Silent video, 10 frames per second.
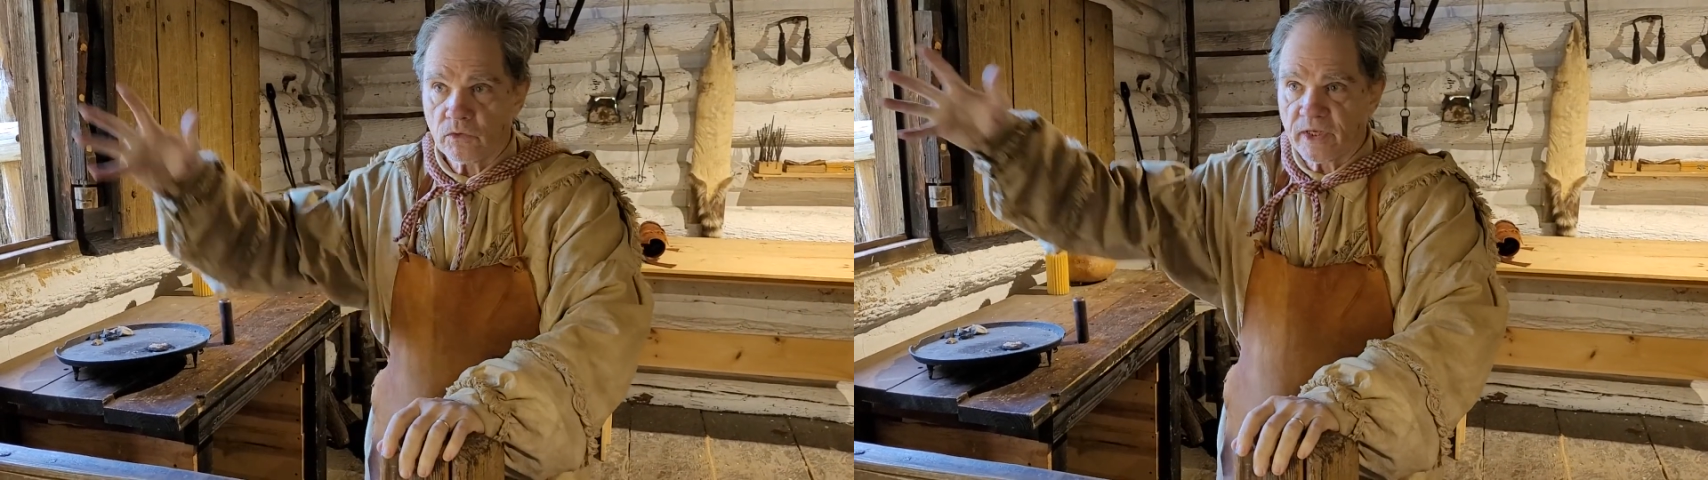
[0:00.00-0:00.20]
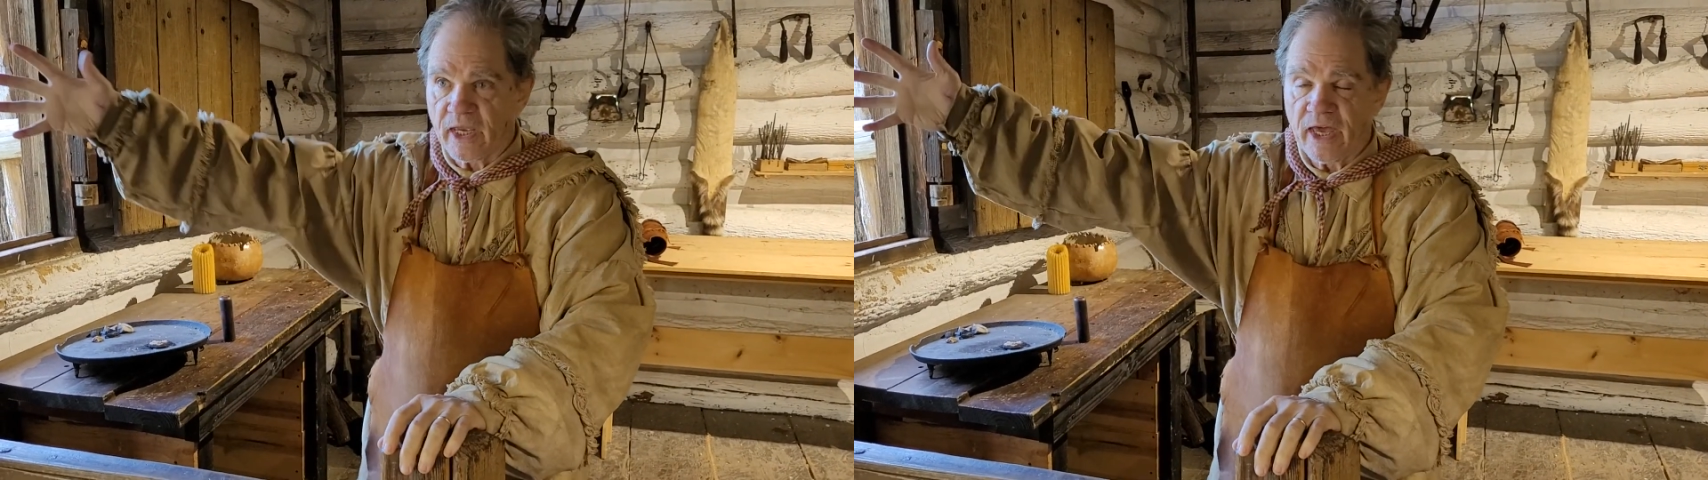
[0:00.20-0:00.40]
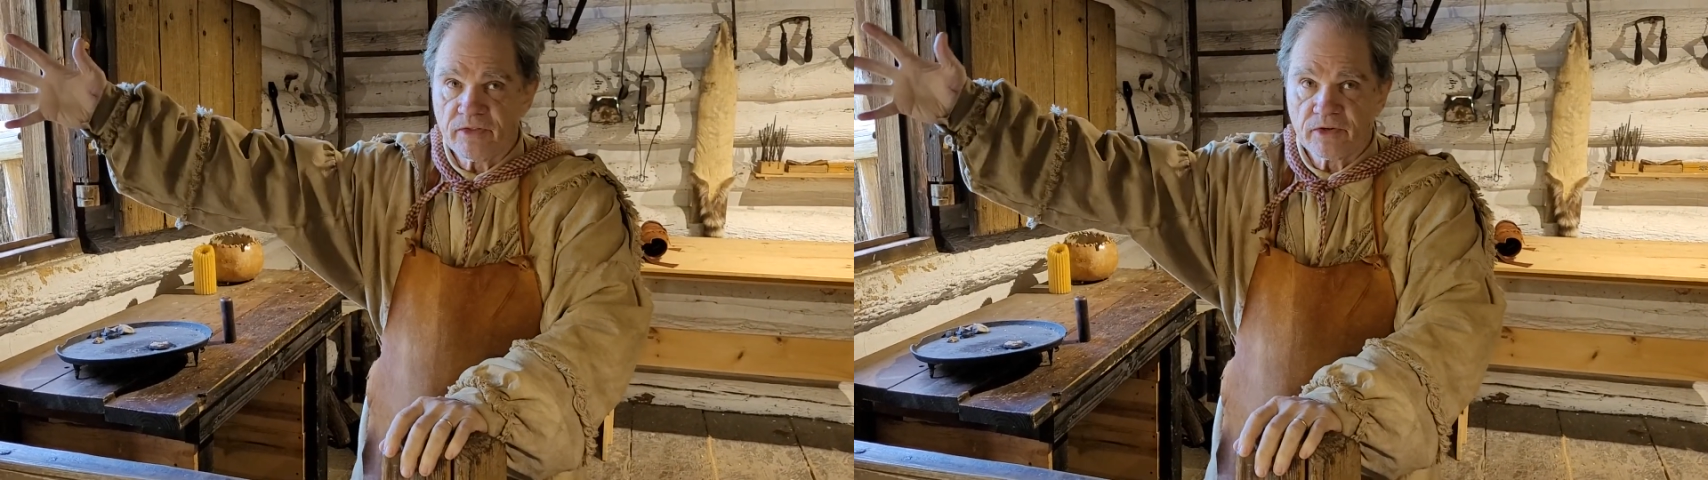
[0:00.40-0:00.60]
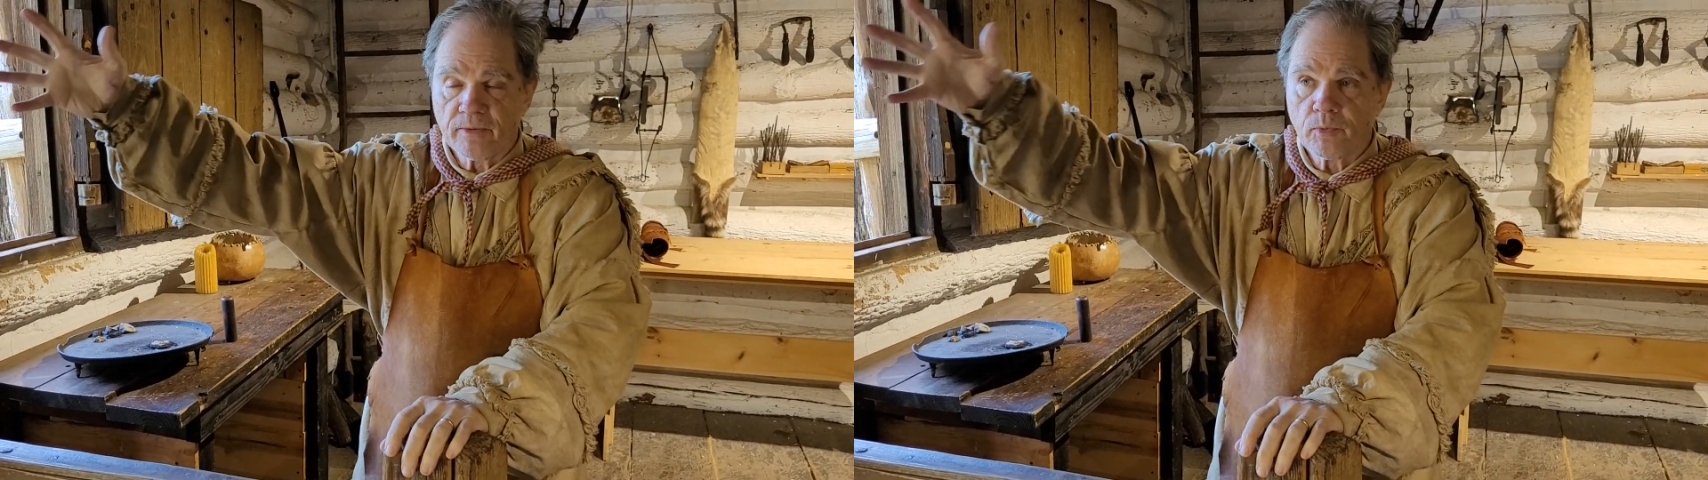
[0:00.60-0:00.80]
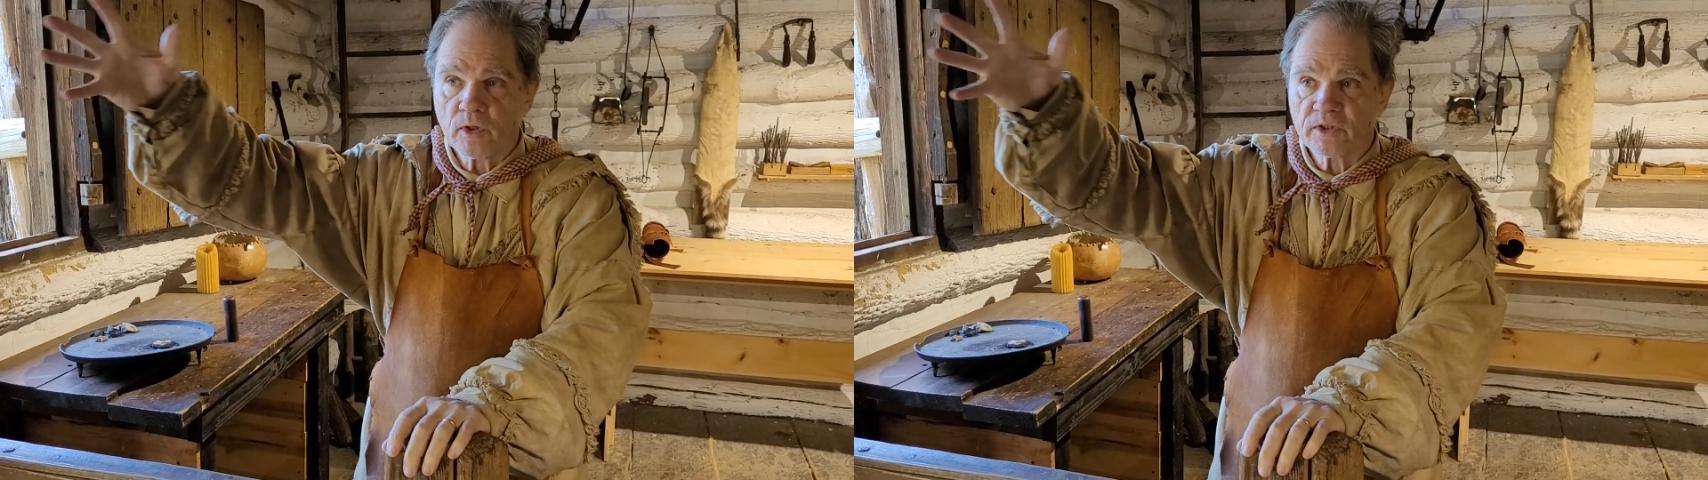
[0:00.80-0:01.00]
they gathered
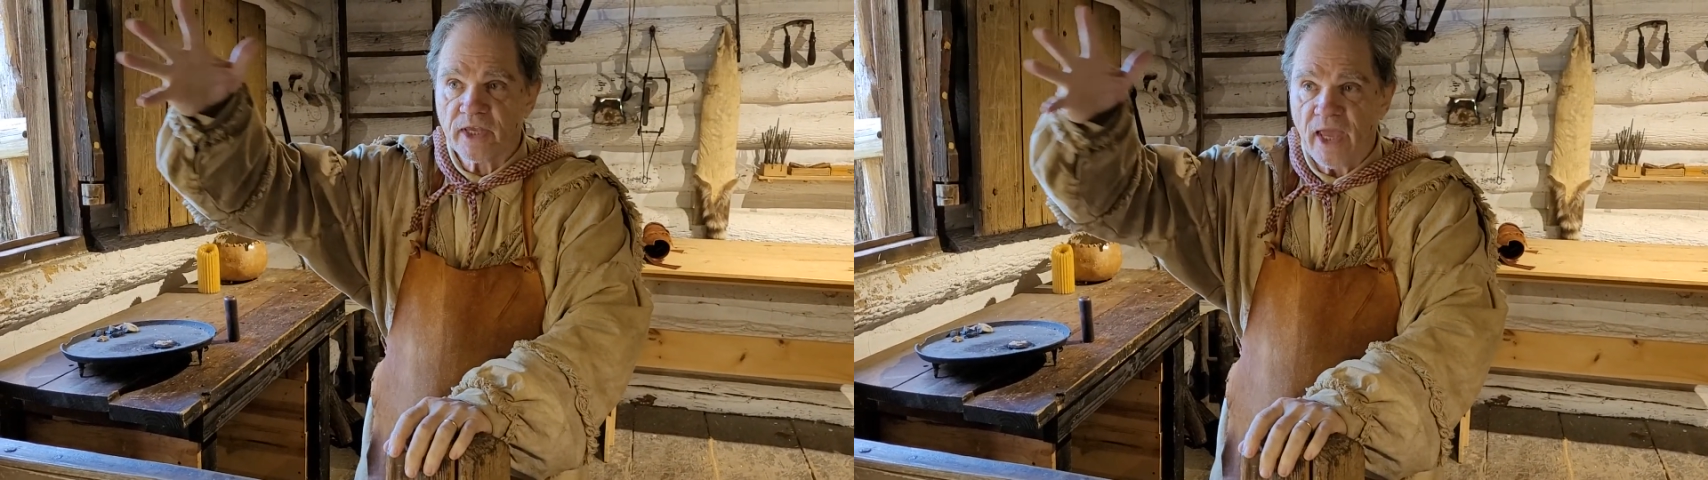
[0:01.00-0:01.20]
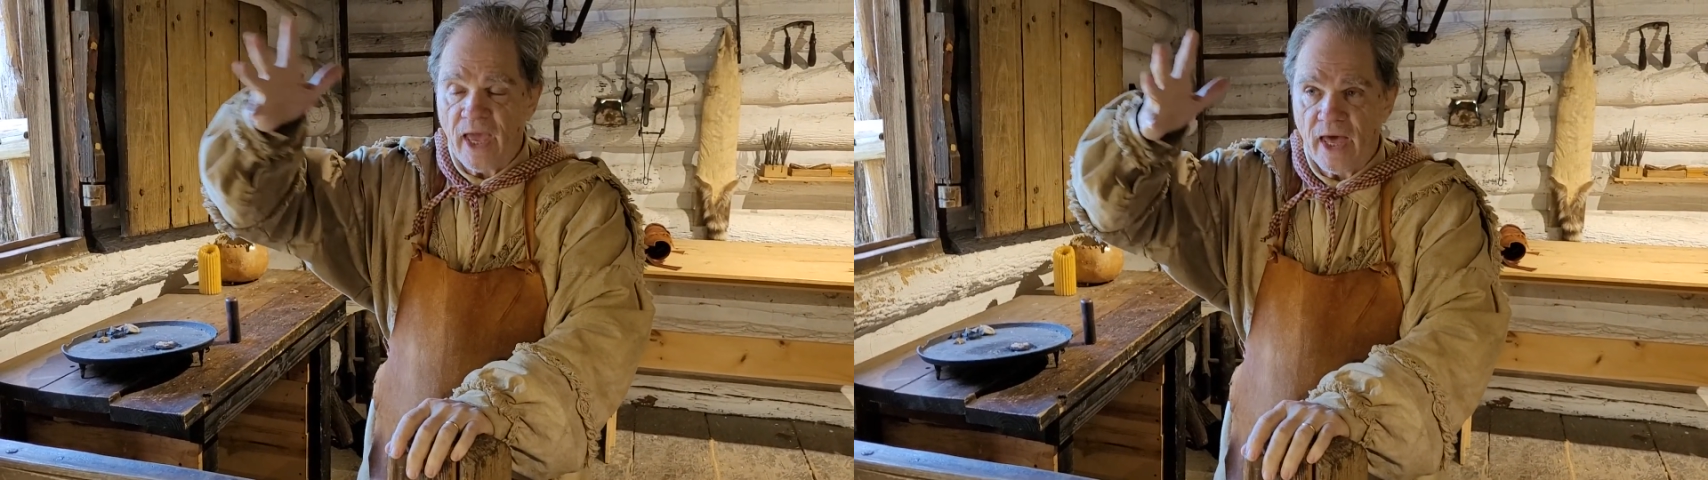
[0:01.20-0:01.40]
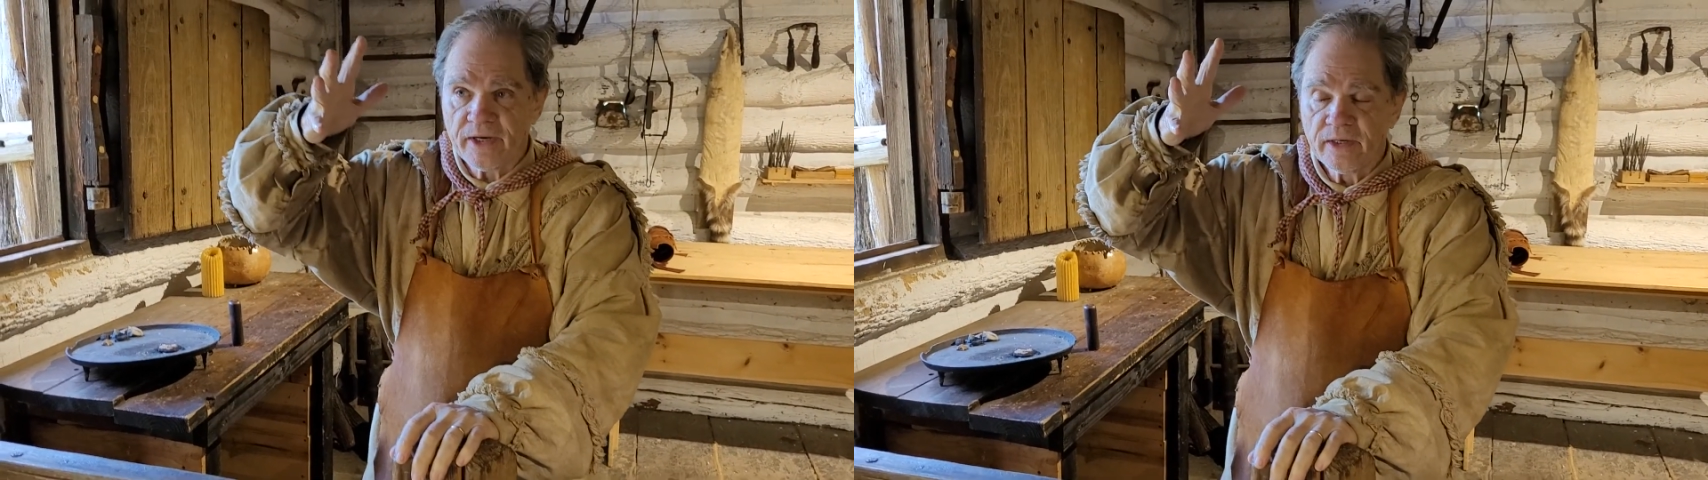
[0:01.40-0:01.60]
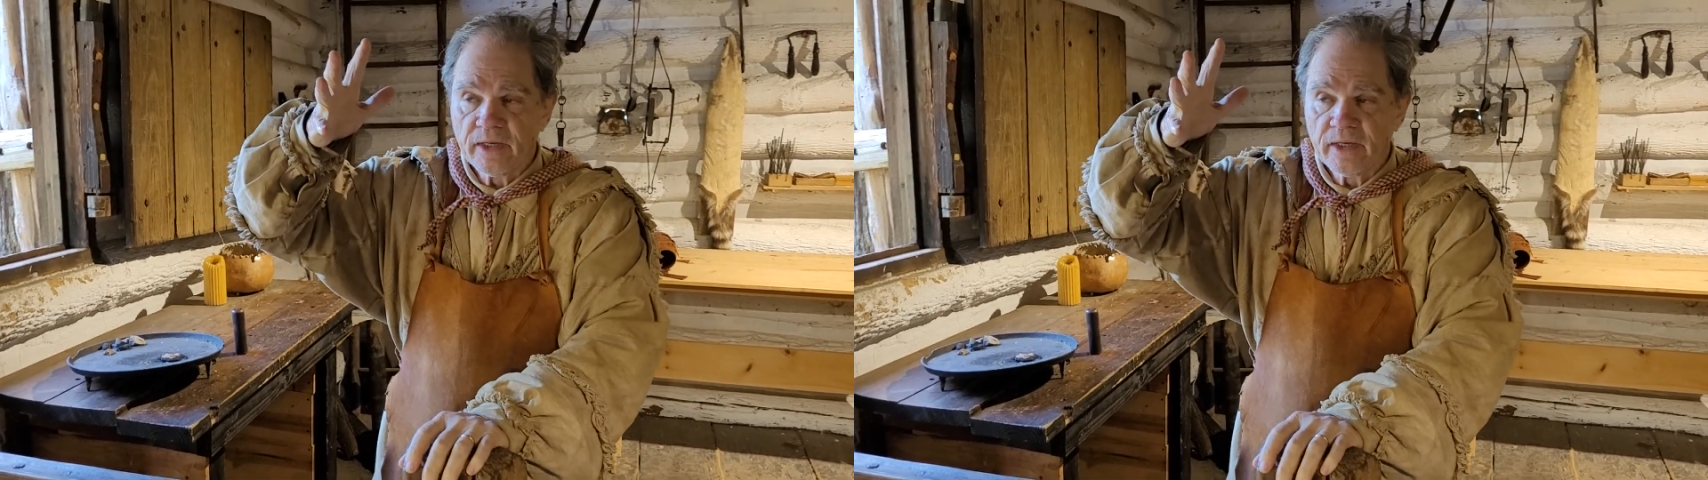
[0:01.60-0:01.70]
up what they had